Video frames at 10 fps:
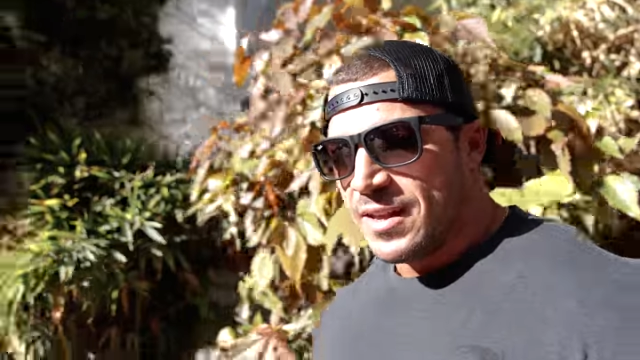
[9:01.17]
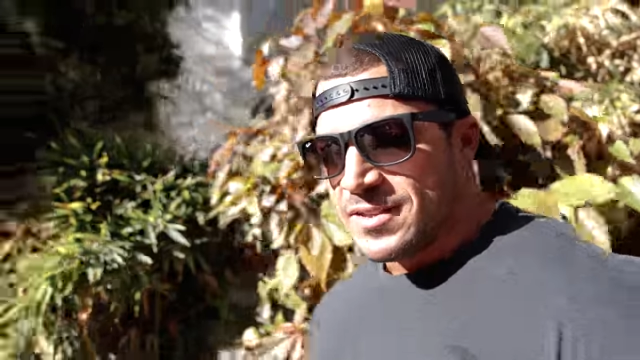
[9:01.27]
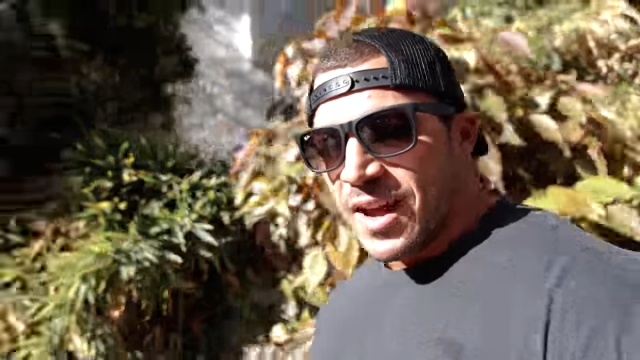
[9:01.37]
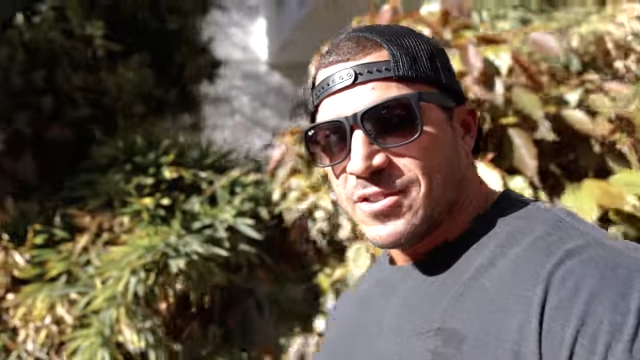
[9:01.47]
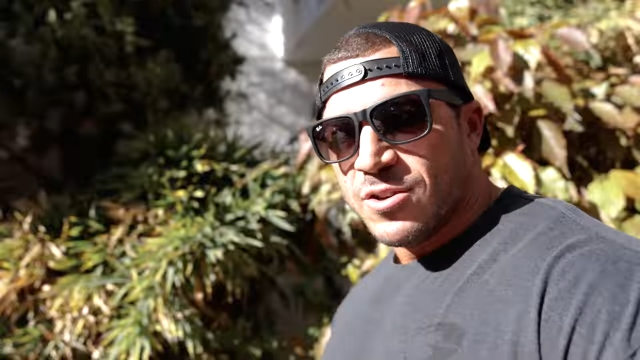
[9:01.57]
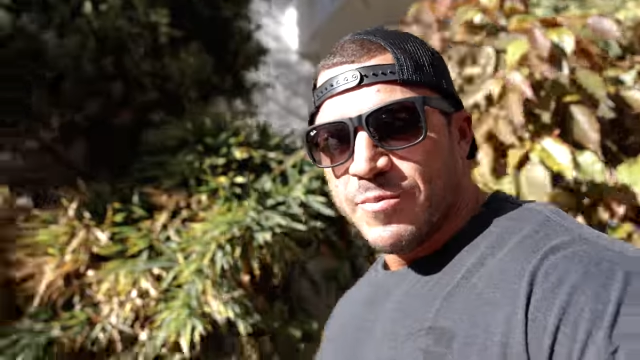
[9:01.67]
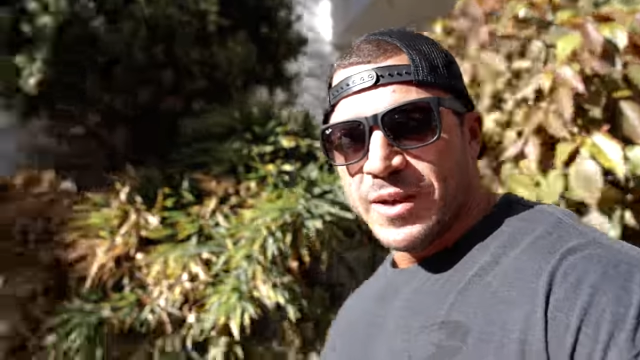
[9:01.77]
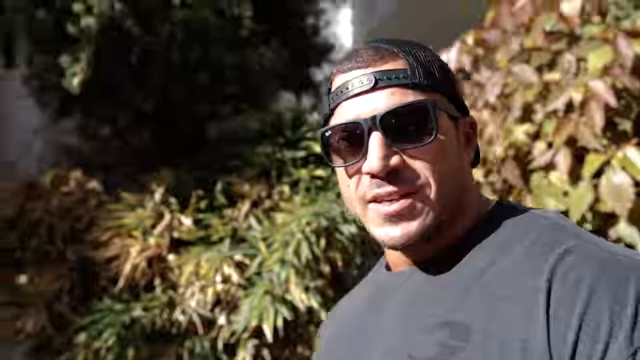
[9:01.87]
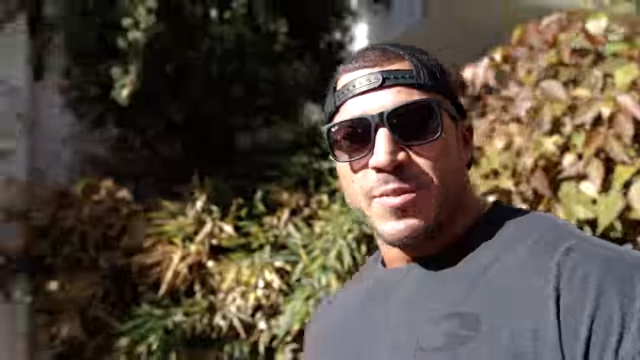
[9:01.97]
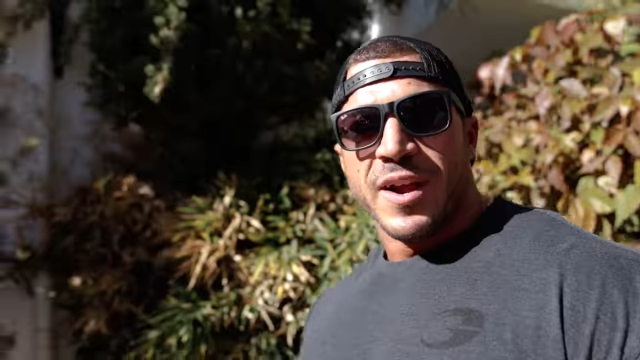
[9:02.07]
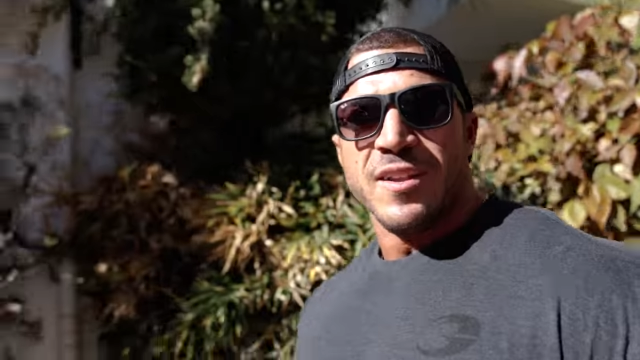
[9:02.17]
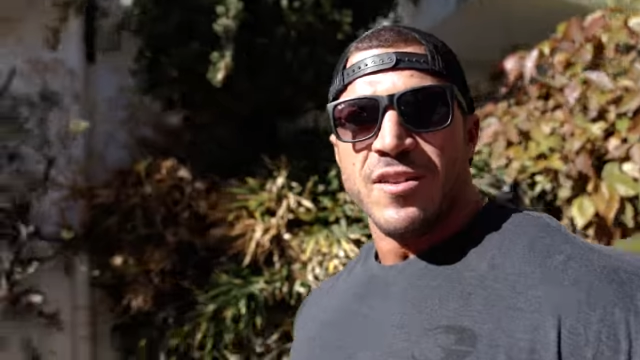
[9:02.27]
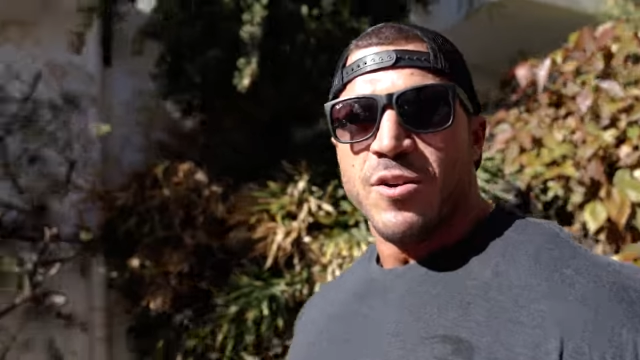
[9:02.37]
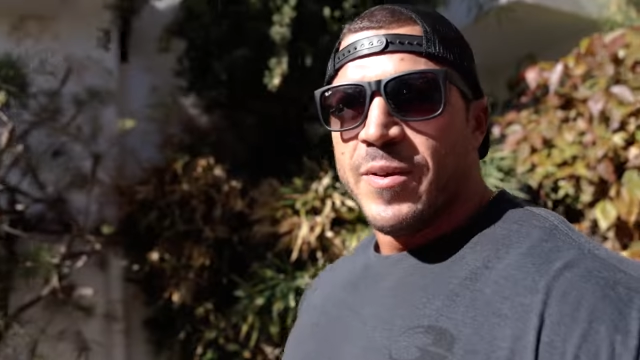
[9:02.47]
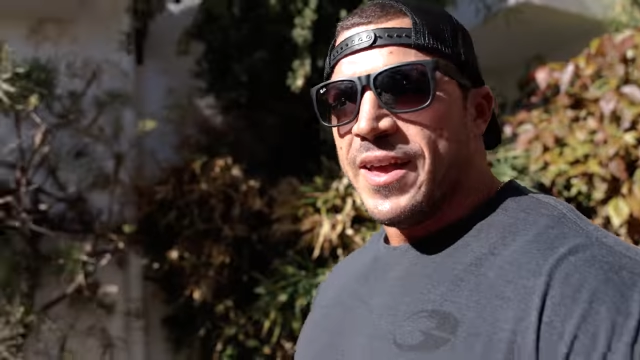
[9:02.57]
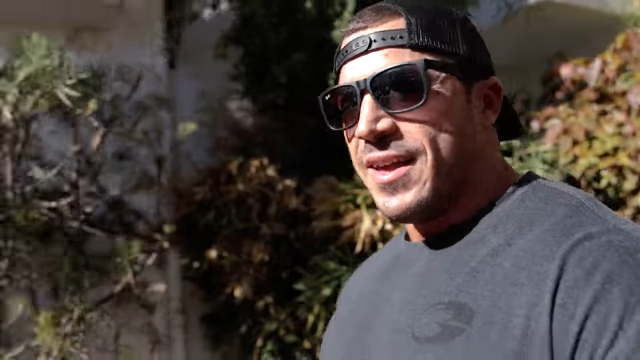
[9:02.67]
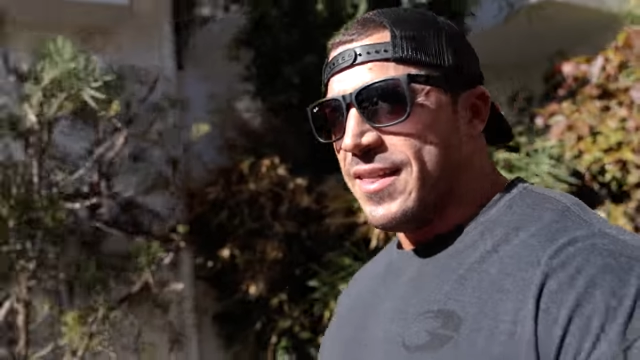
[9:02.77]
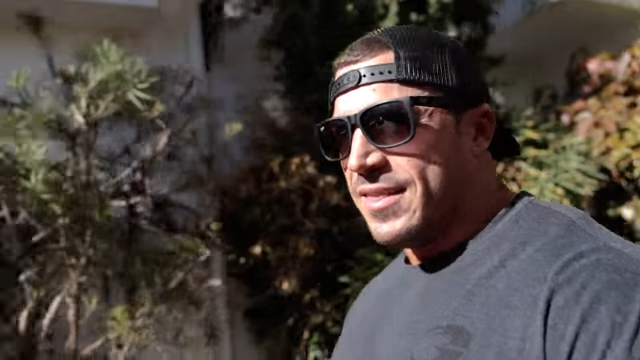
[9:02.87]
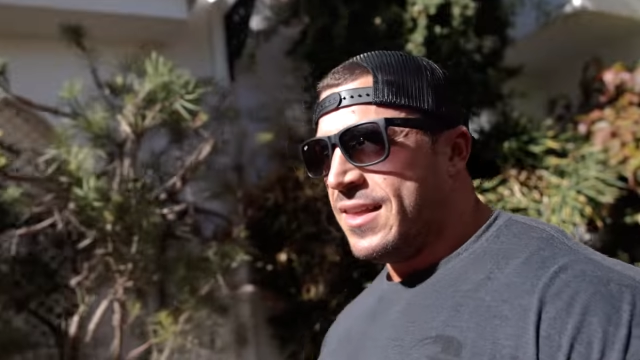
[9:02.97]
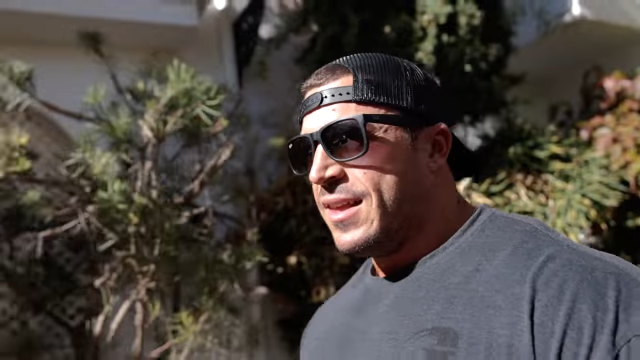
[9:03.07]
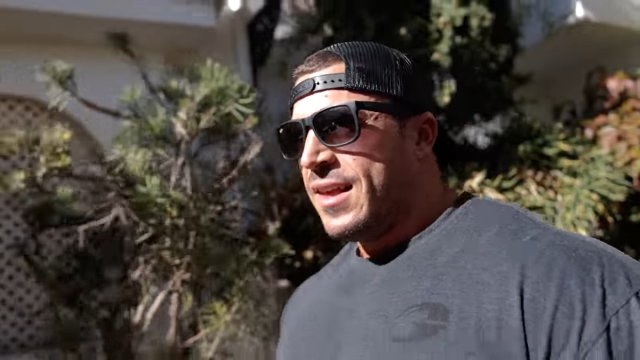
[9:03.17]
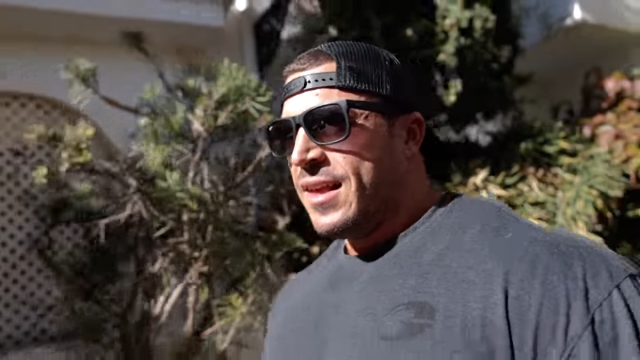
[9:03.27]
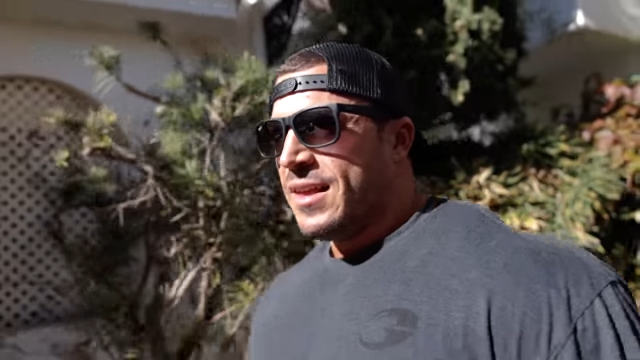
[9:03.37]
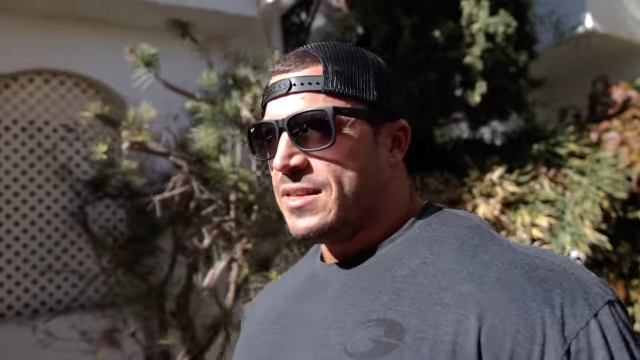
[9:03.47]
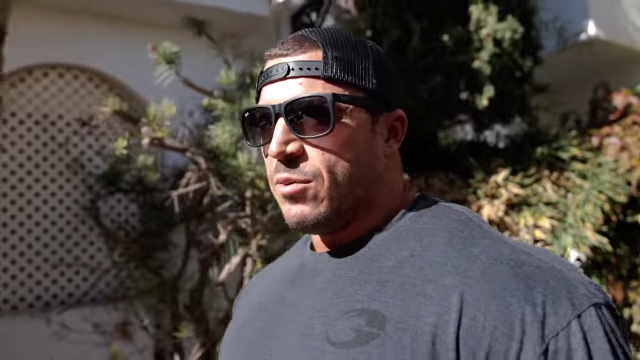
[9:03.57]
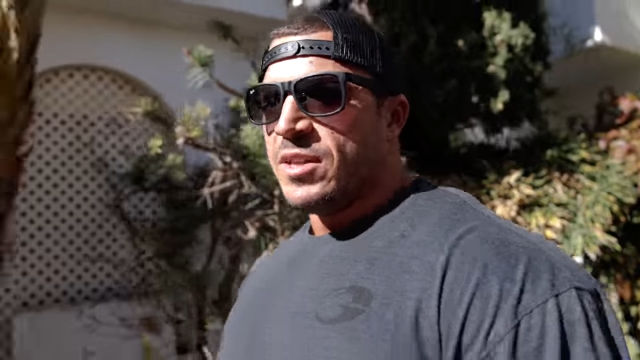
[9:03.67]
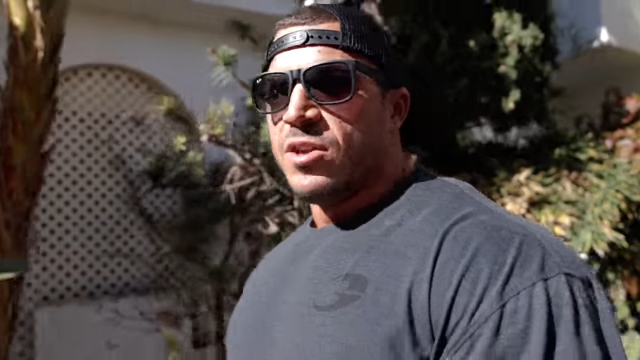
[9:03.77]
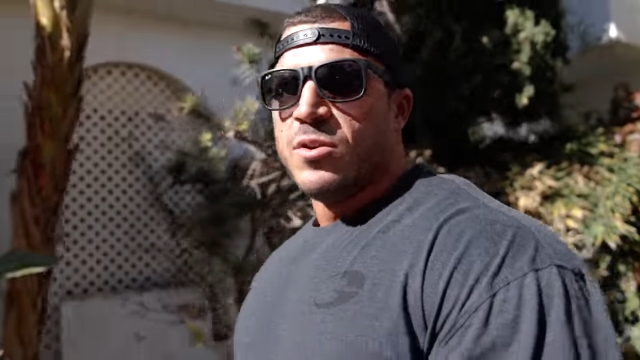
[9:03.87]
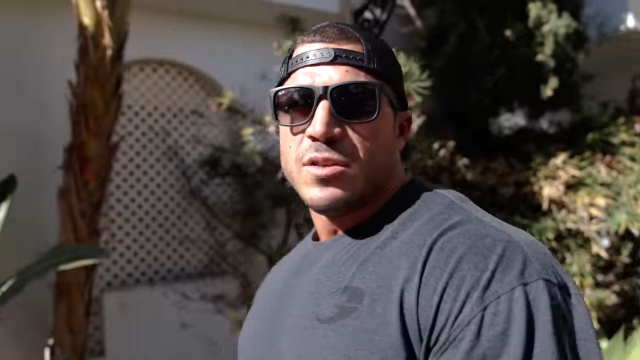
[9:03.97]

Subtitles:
kinda talk to him, pick his brain a little bit, and see what we can do.